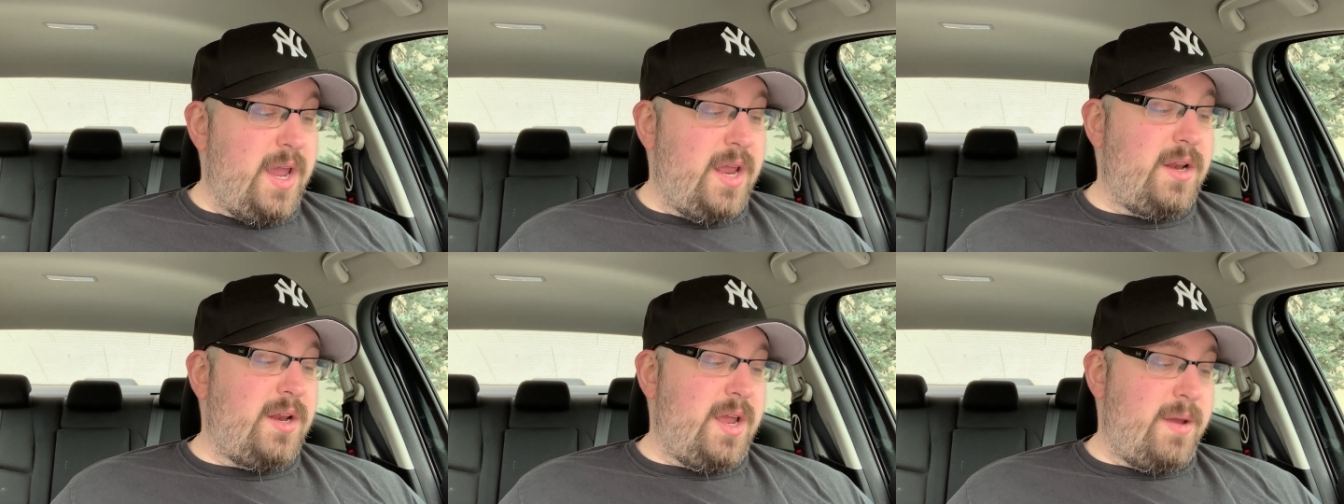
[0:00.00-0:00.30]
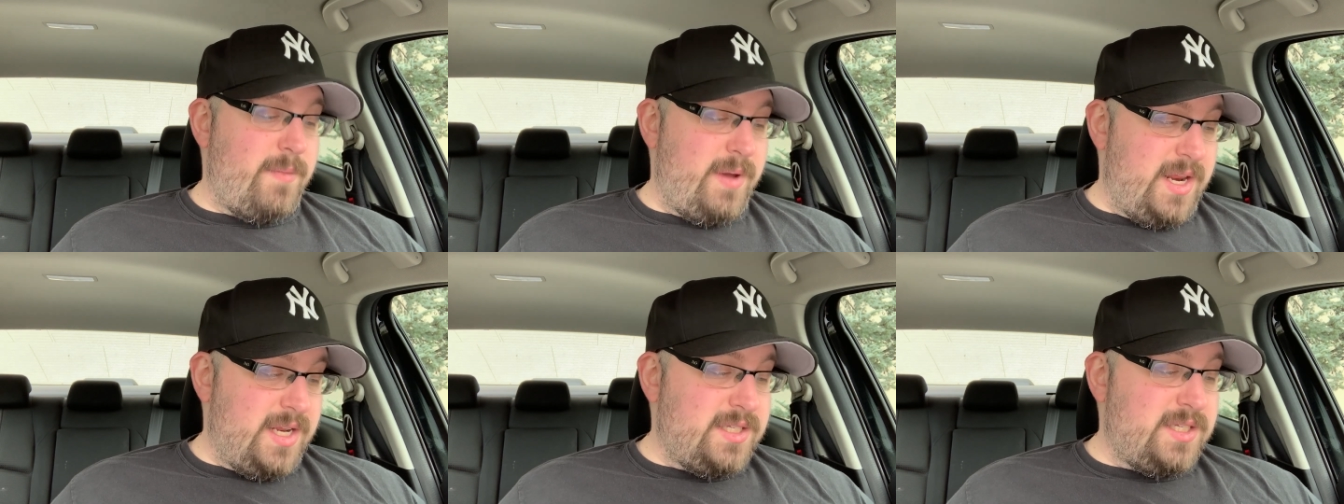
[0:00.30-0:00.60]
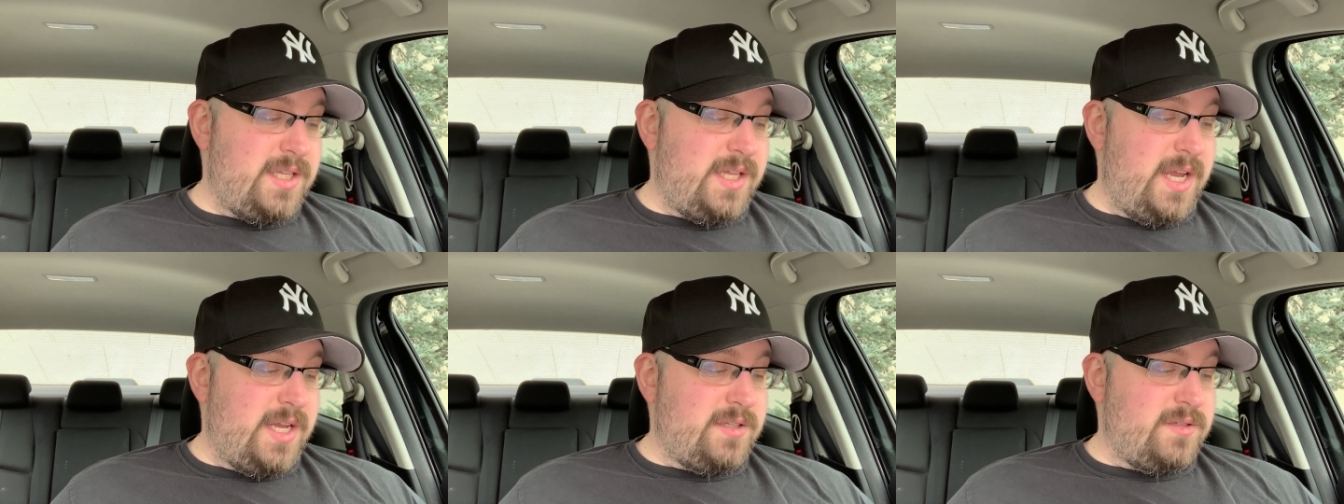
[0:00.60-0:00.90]
And I made
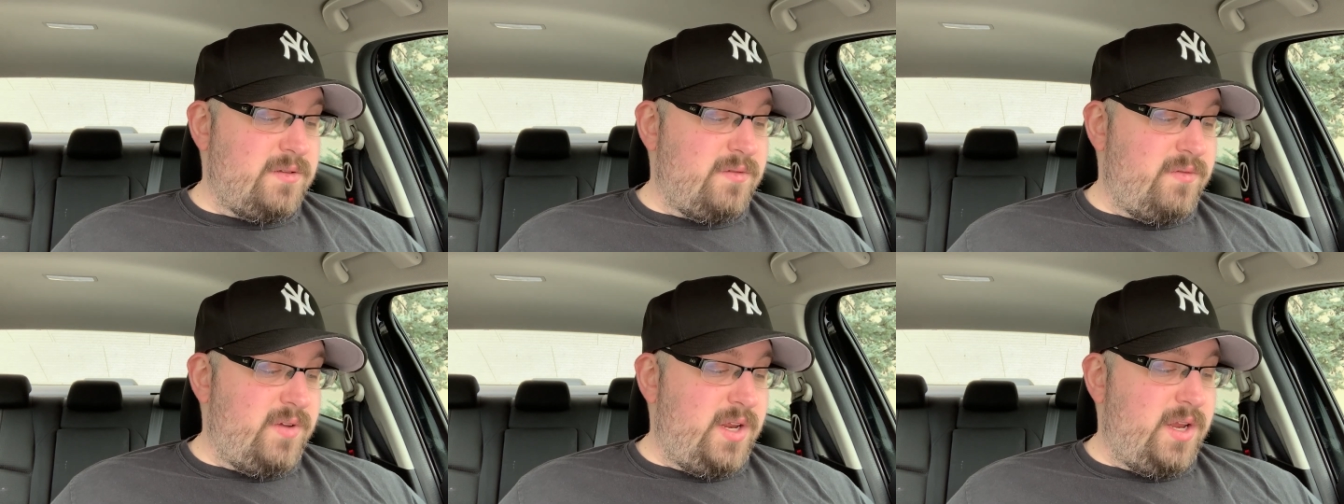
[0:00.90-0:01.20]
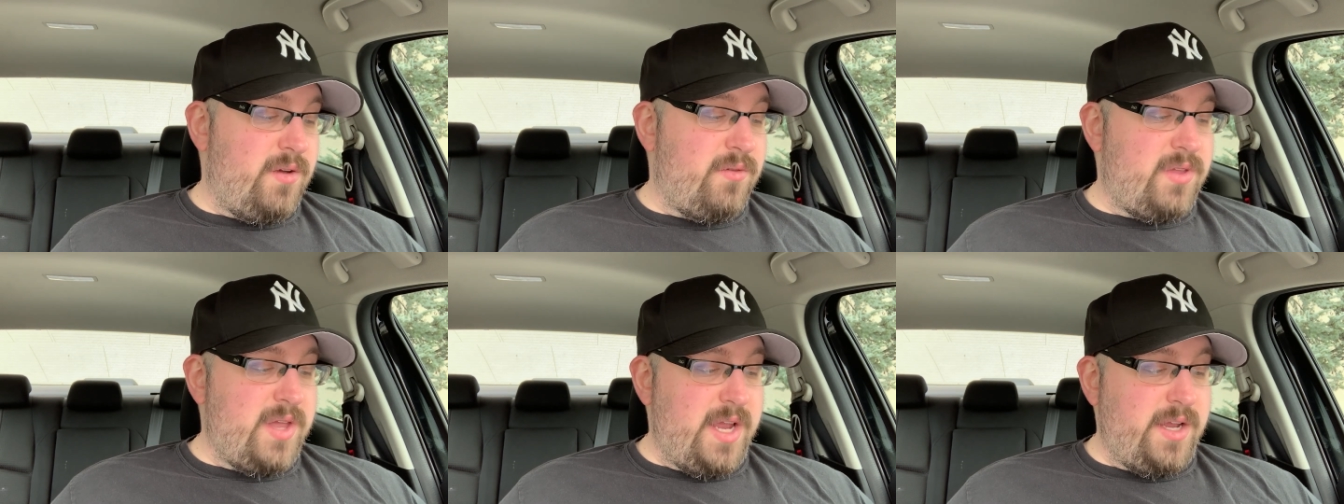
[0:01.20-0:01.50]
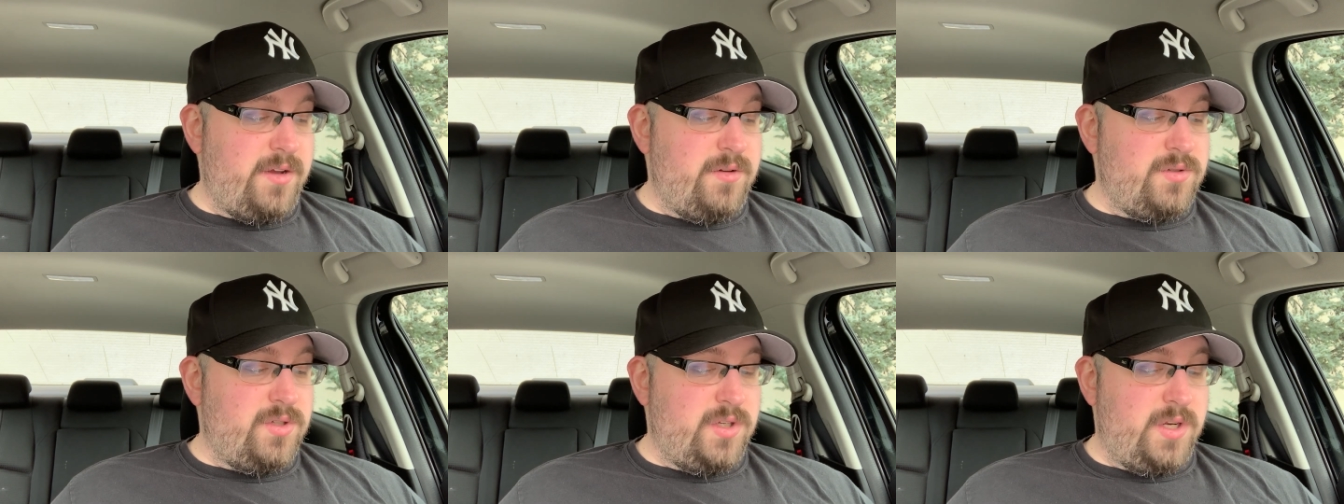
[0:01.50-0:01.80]
it to the end of the video.
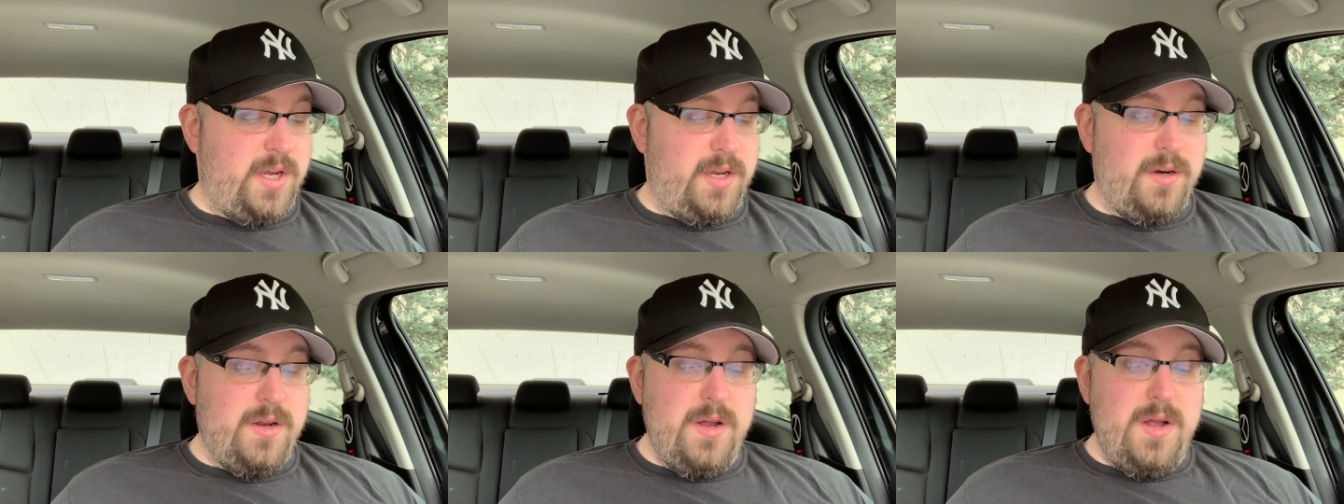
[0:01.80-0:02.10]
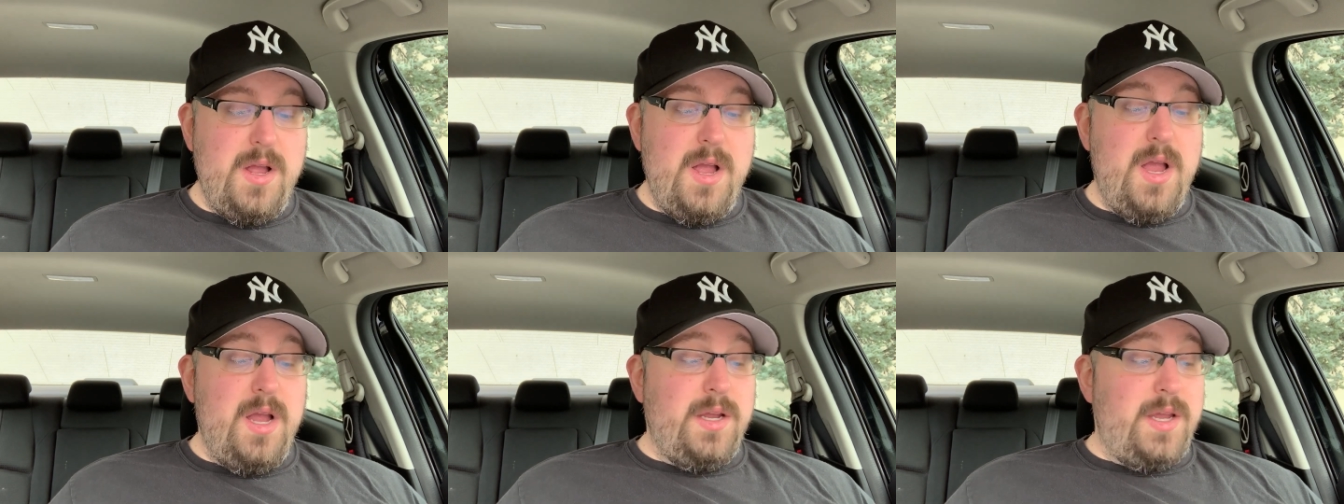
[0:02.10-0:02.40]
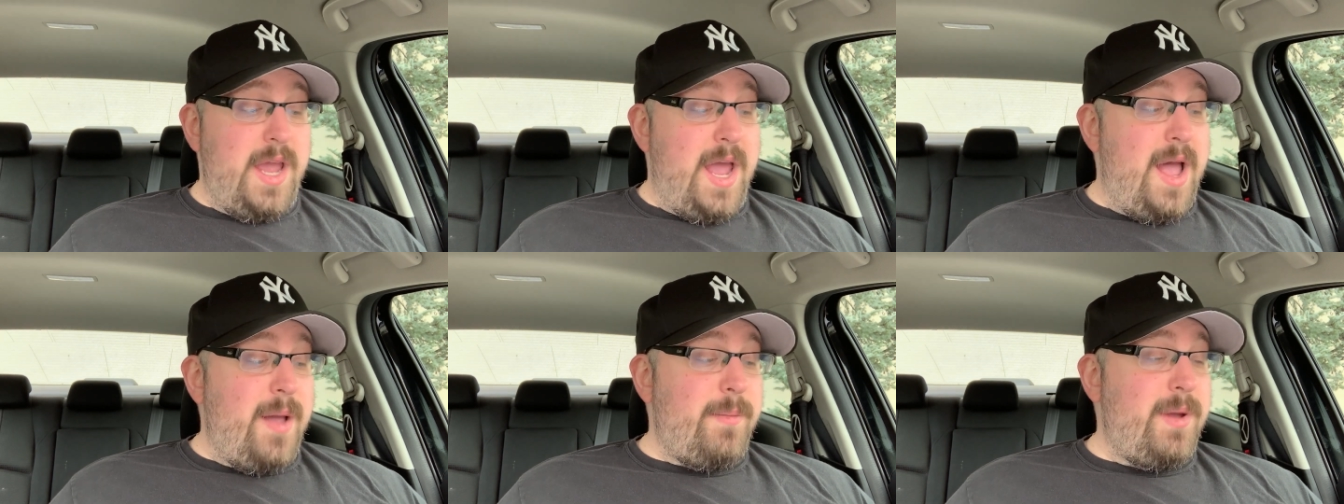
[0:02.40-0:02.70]
Thank you, Janine.
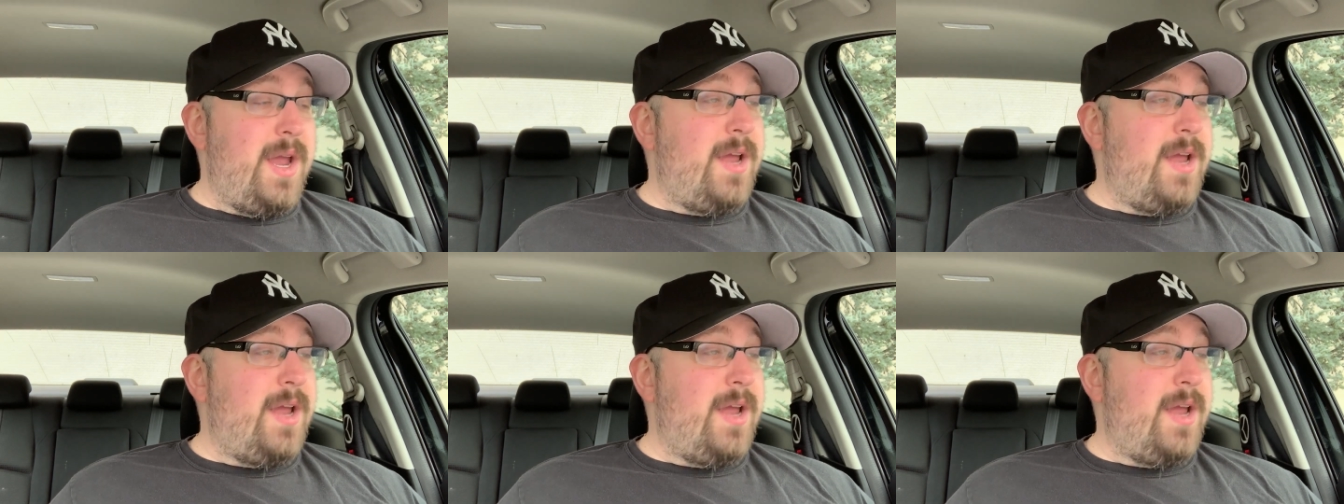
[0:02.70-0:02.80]
Yeah,